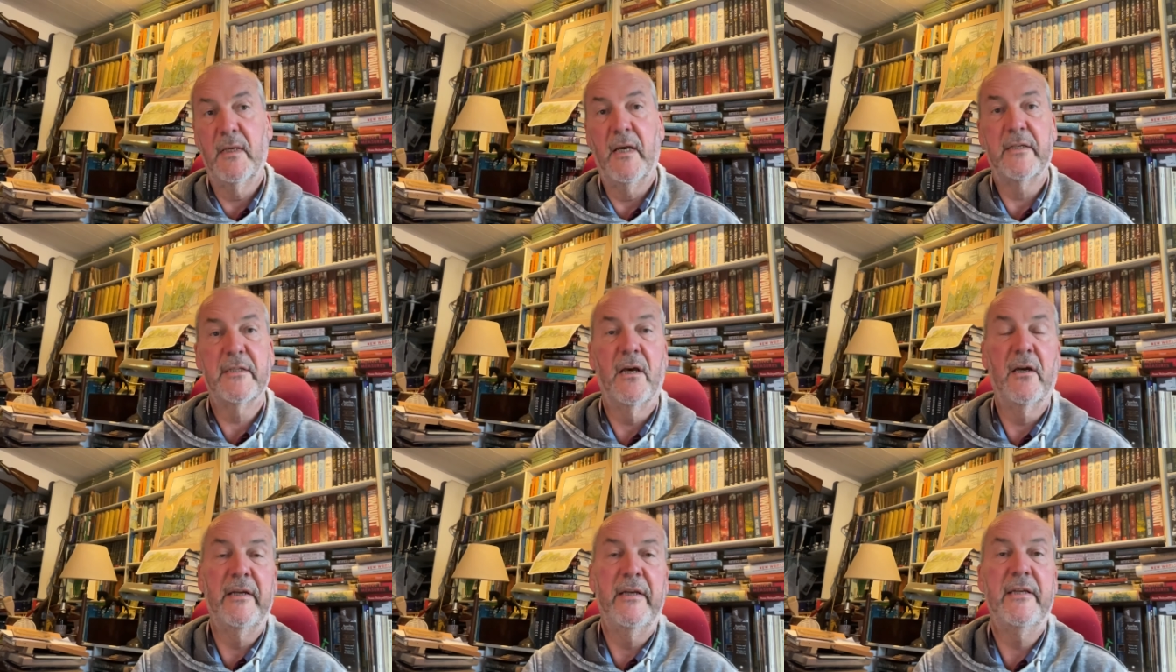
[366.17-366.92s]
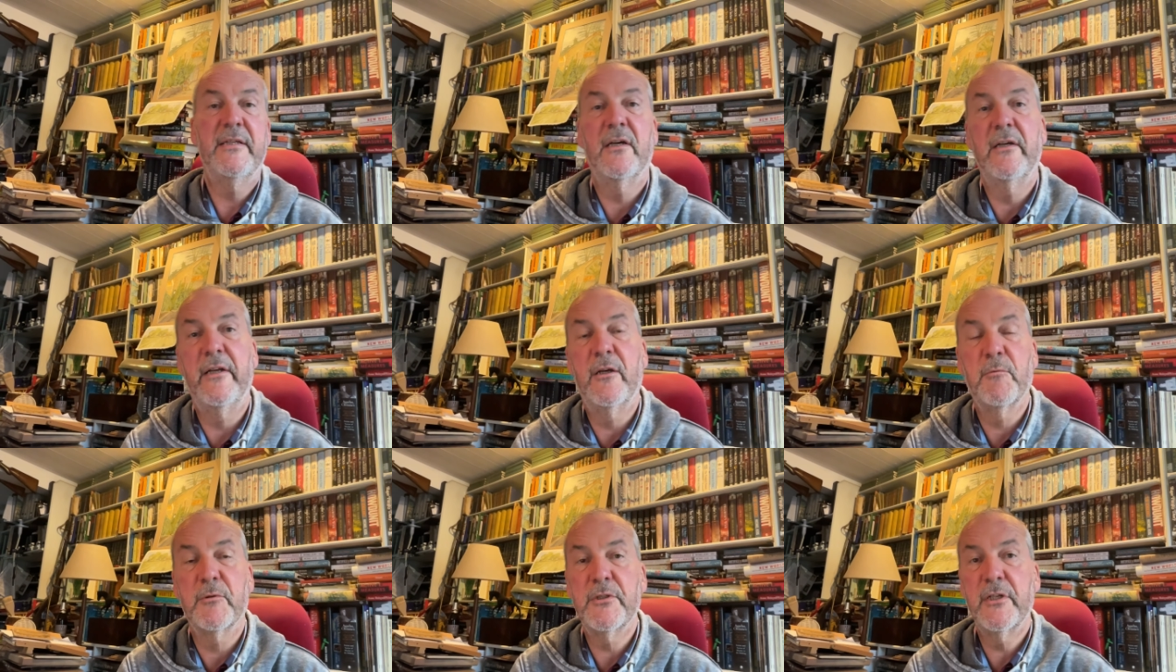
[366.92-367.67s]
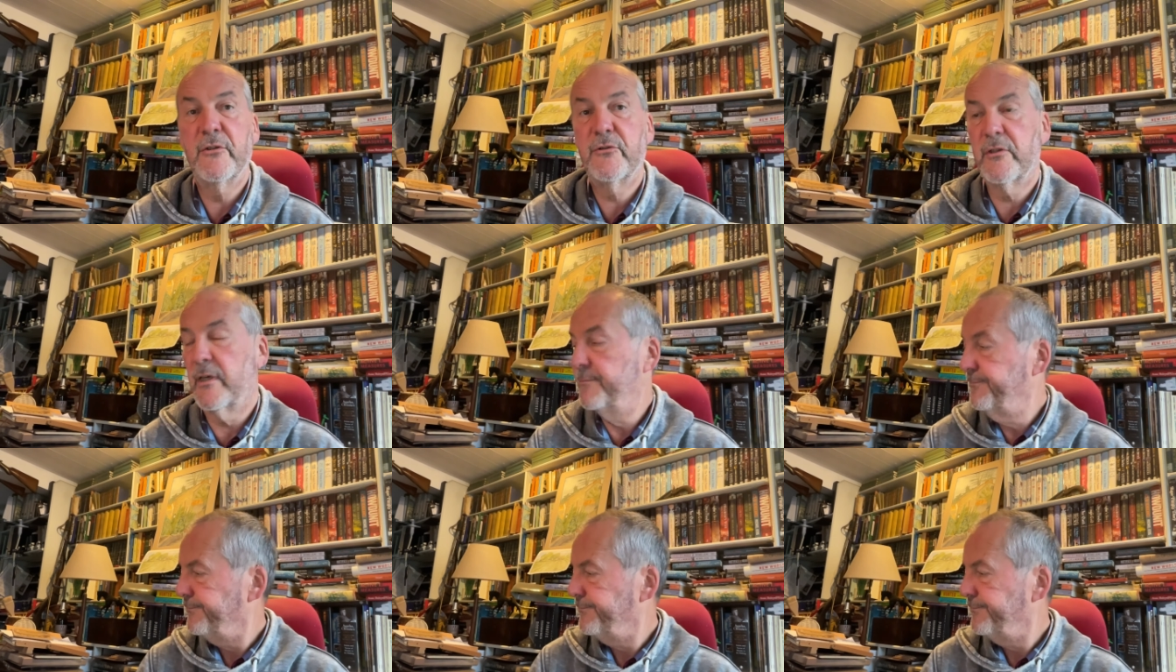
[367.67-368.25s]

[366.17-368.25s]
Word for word: a tiny, tiny quantity of sugar.